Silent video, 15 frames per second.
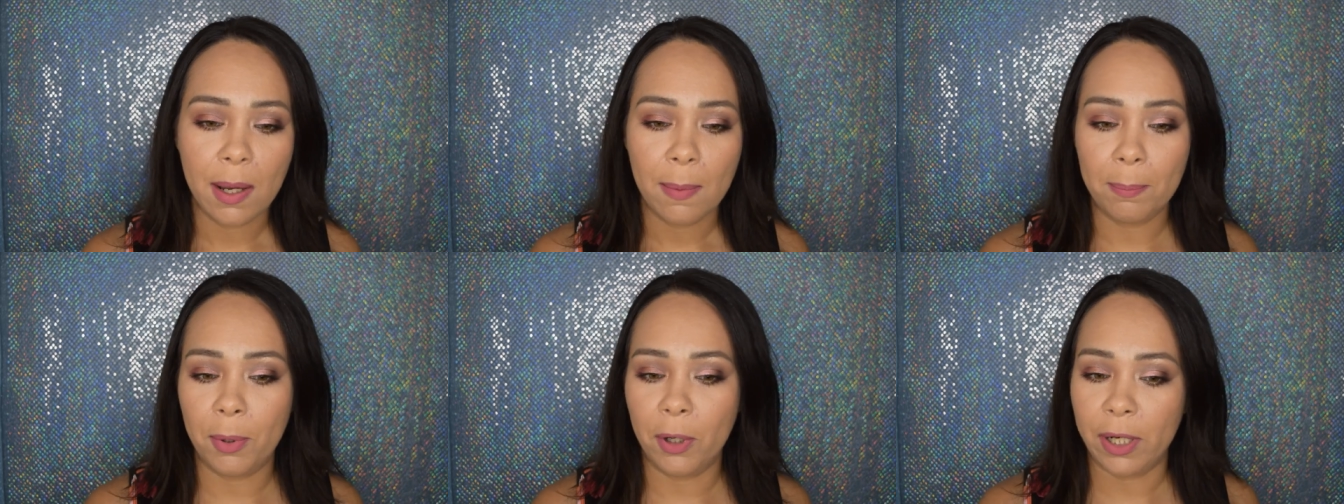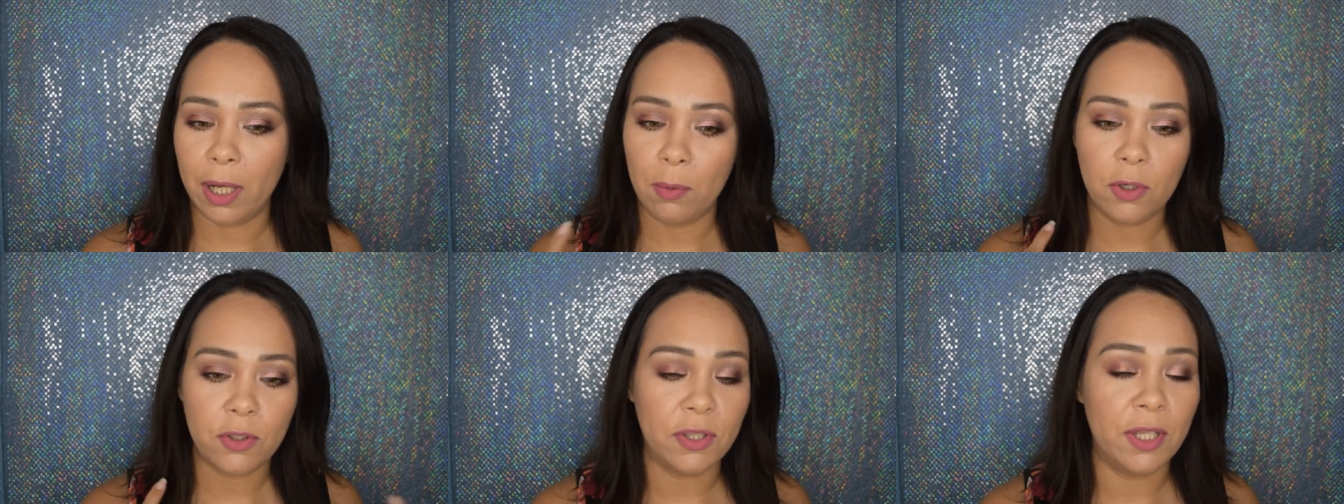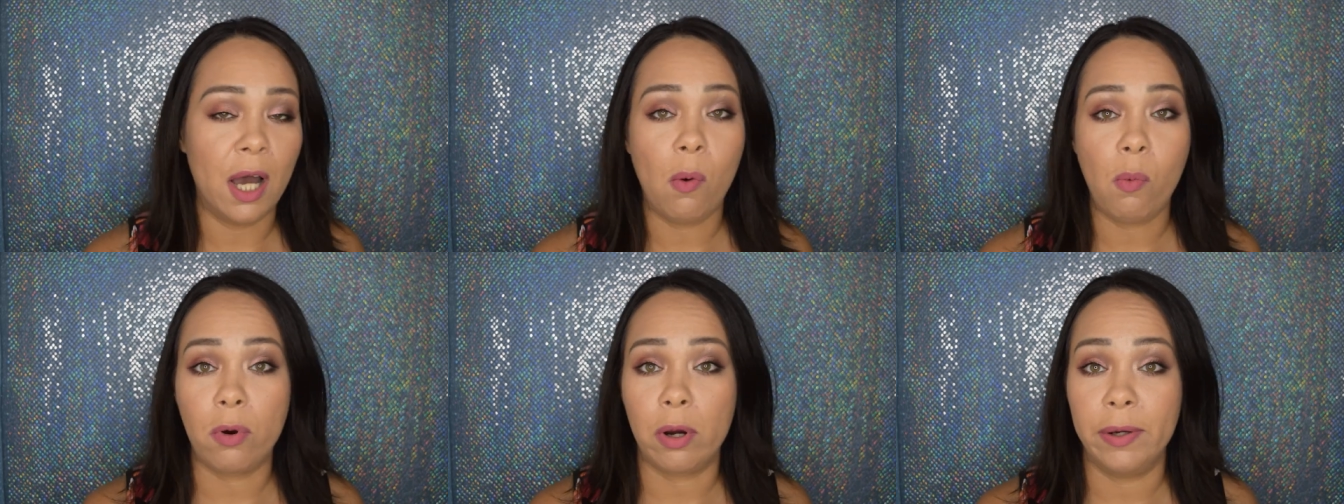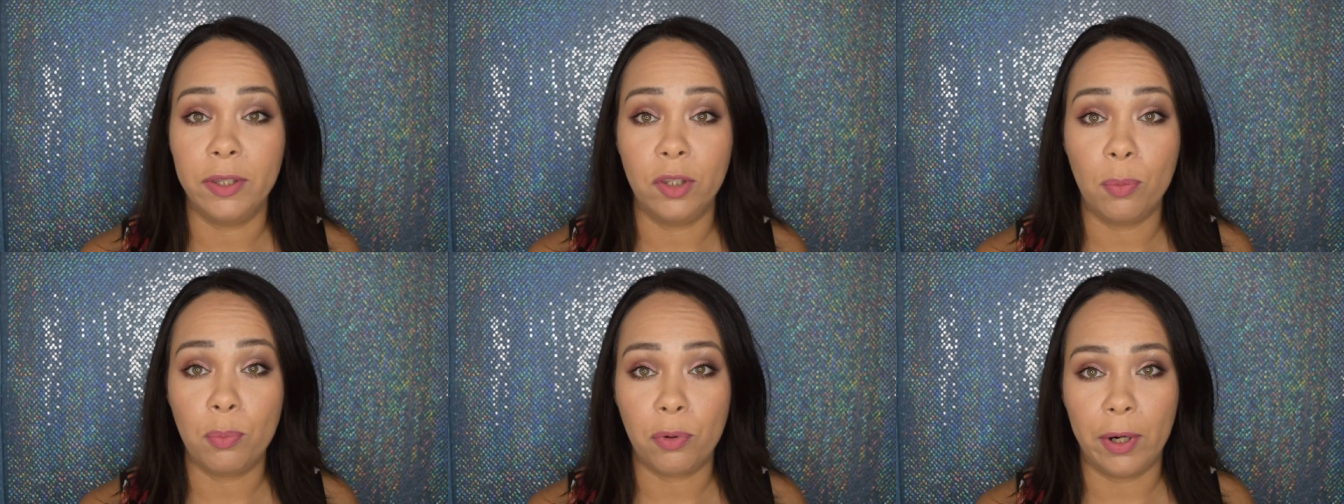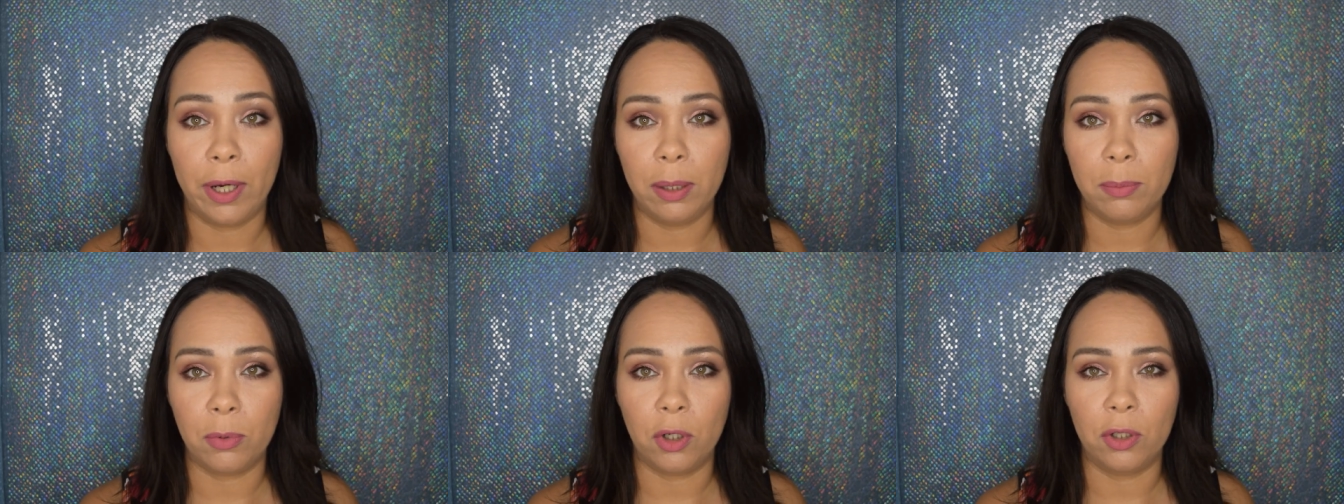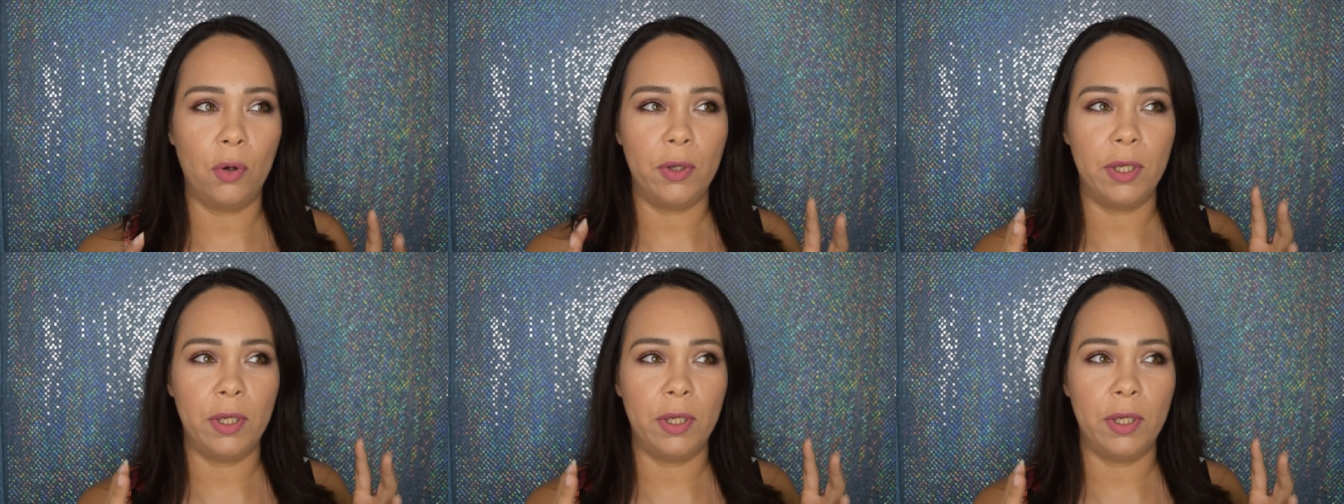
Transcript: but I was not wearing the primer.